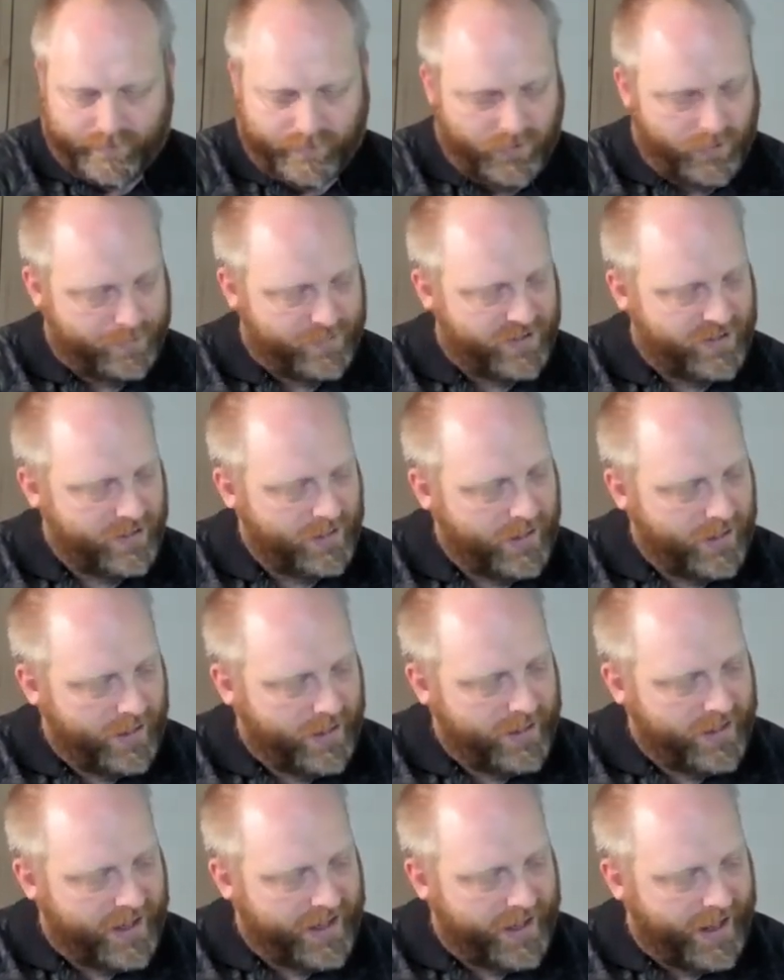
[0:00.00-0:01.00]
oops,
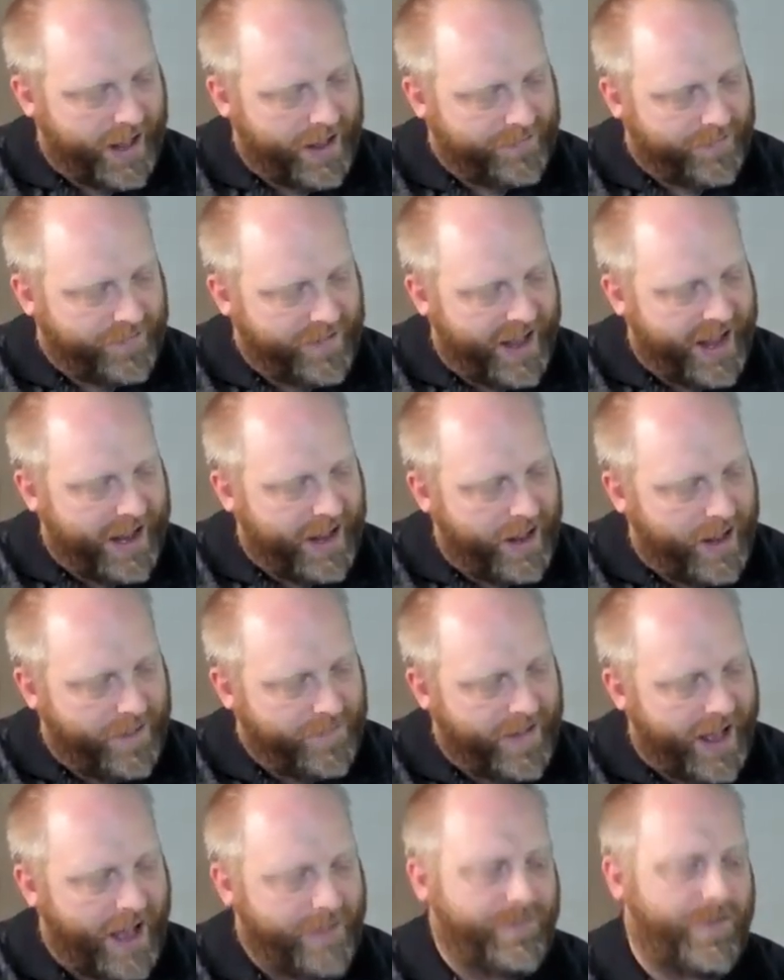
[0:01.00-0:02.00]
not f of a,
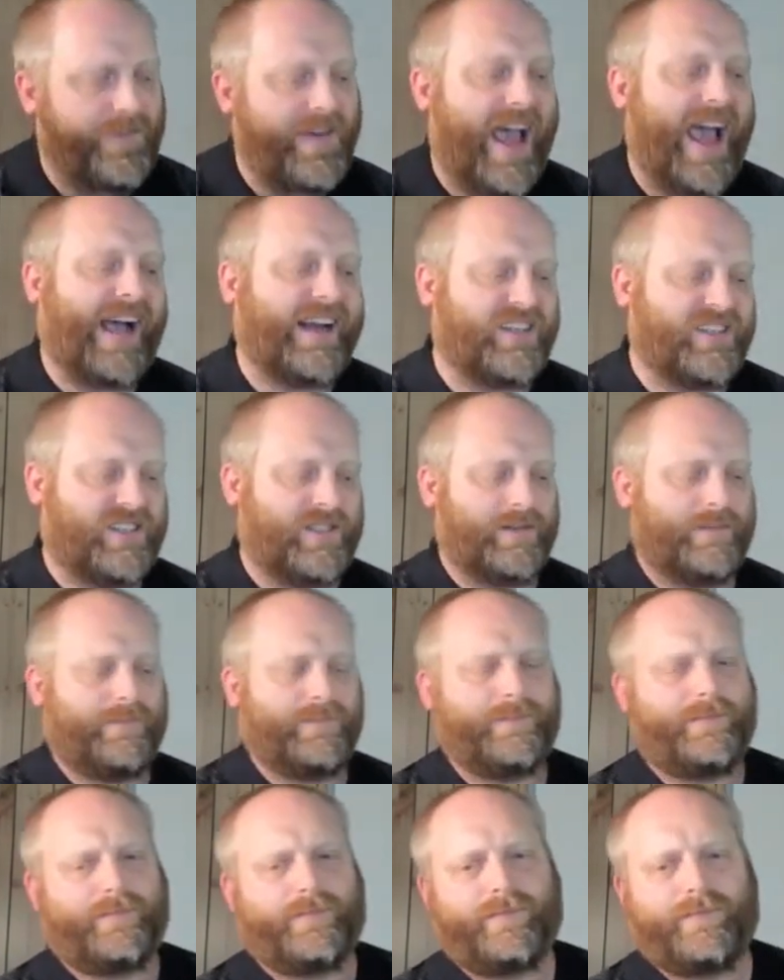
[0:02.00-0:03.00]
of f of x.
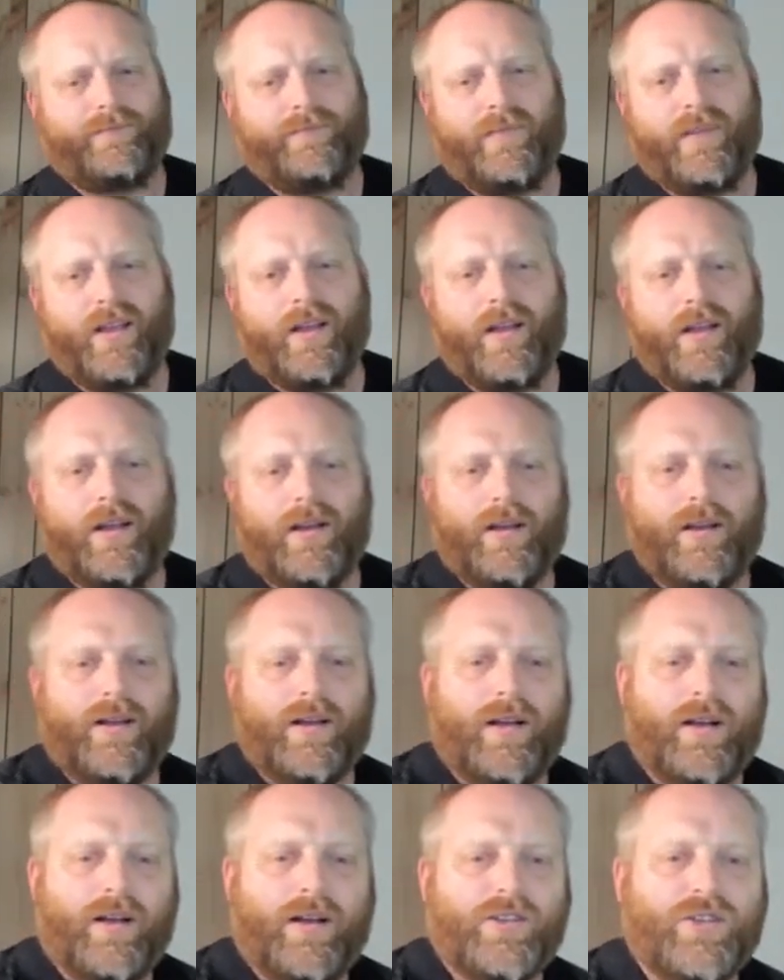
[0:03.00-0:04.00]

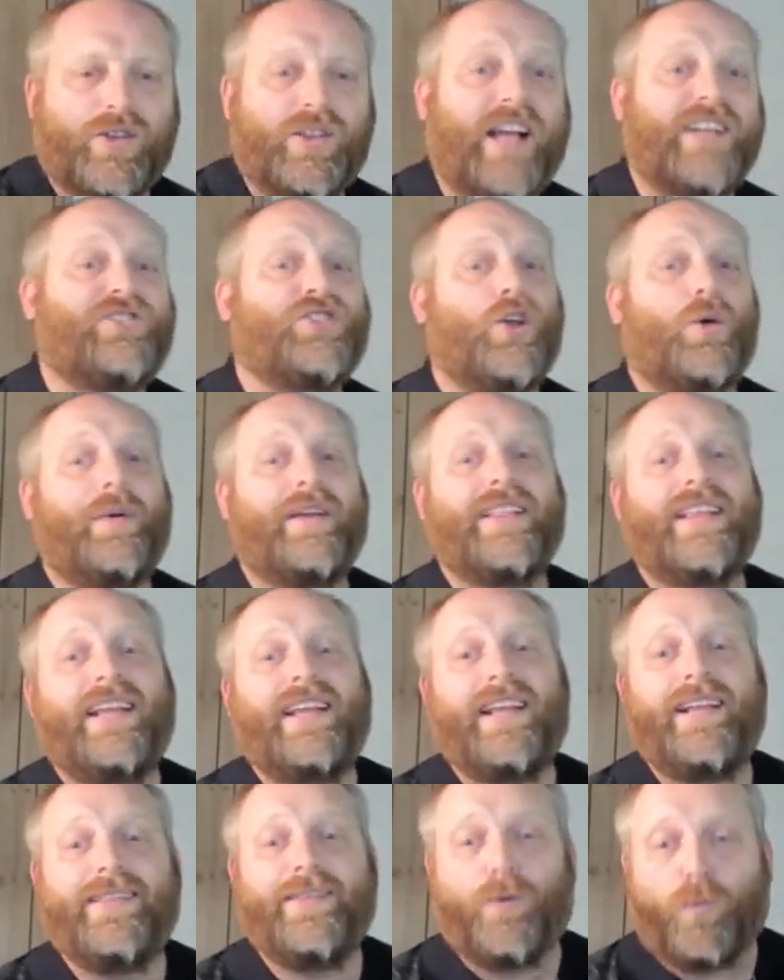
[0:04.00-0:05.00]
So that's showing
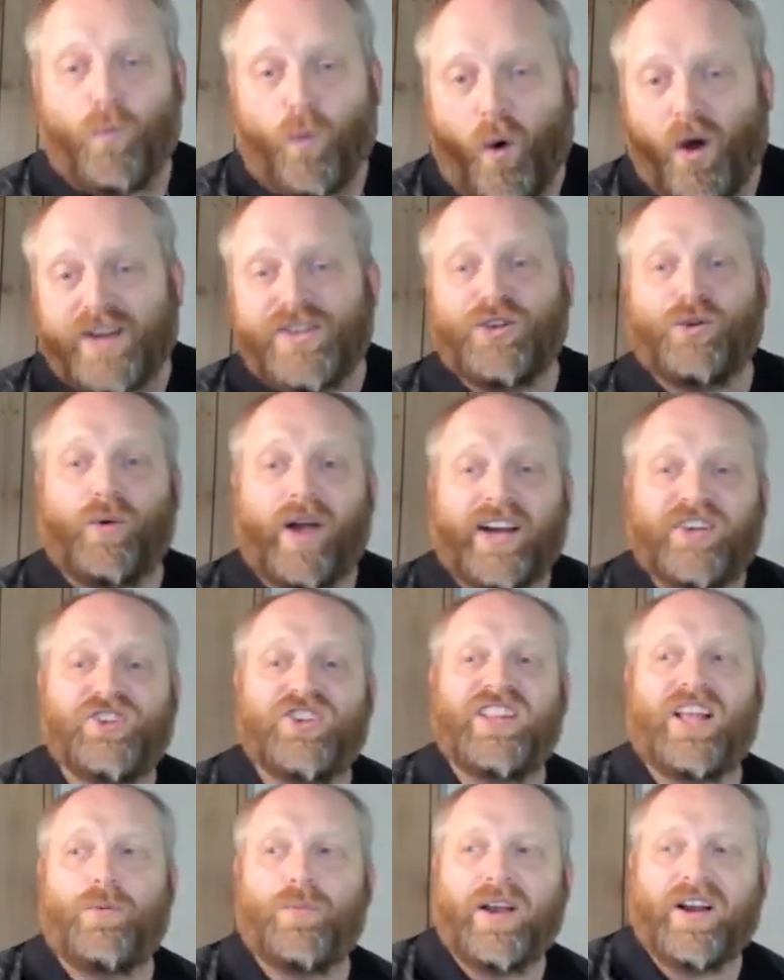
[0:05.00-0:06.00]
the, the one
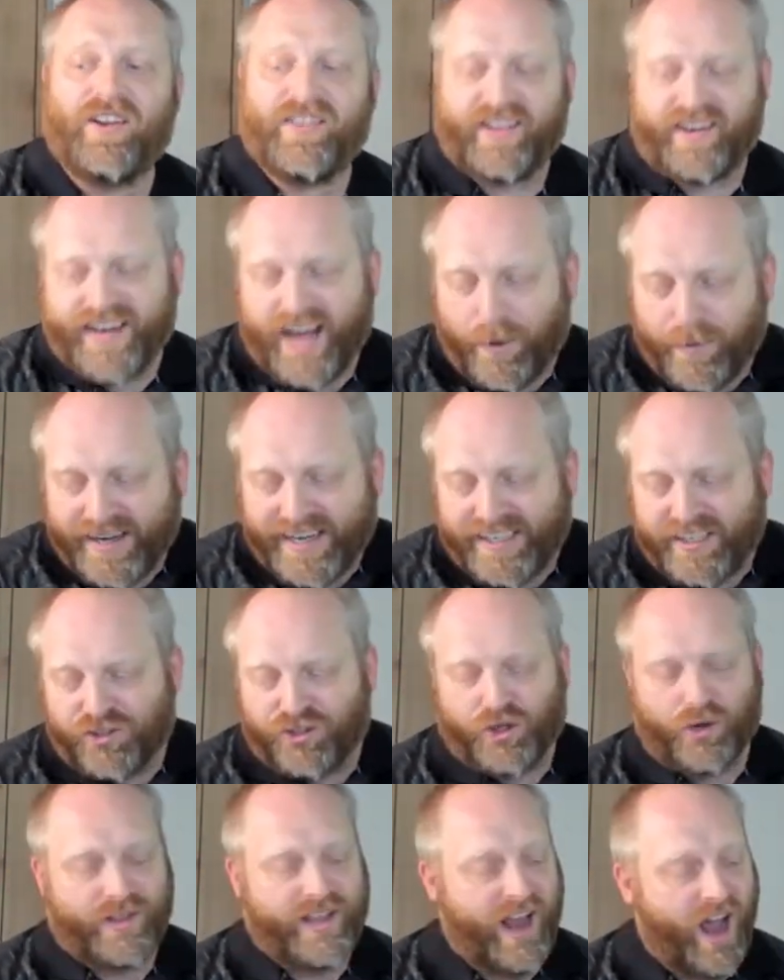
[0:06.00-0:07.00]
direction that we are there. Now we need to
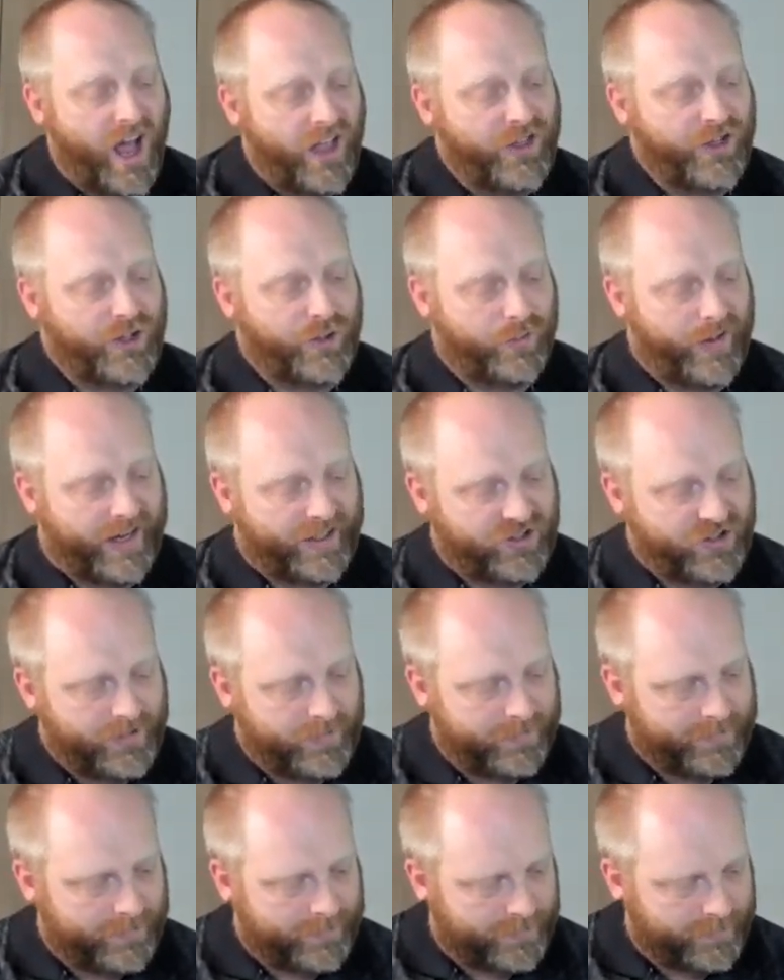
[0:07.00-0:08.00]
show the other
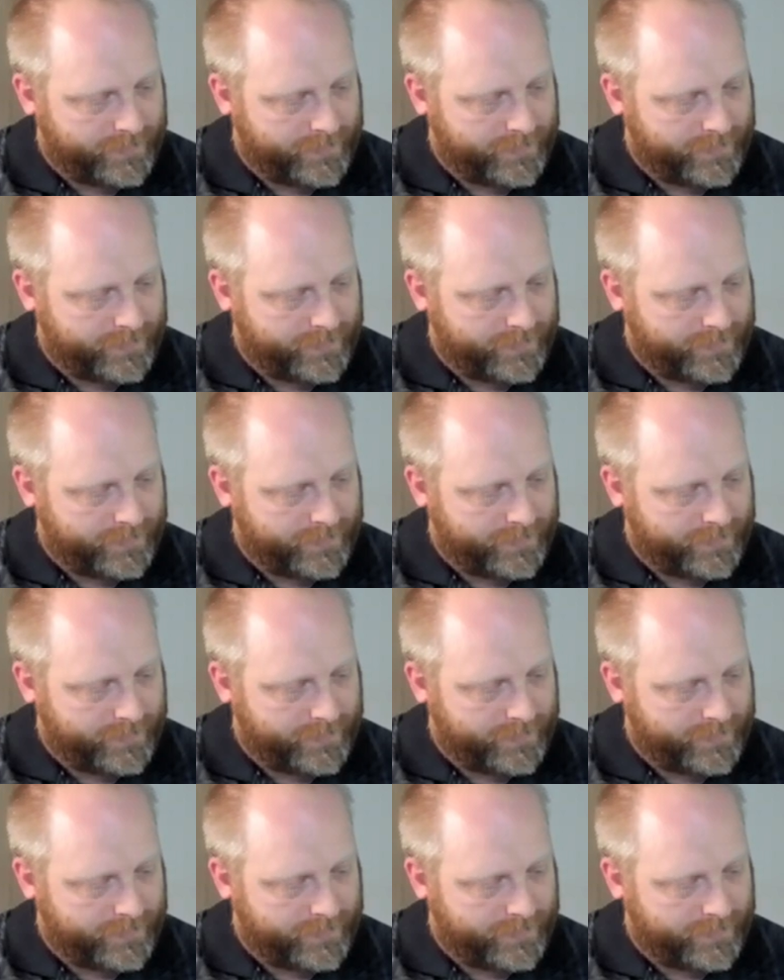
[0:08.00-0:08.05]
direction.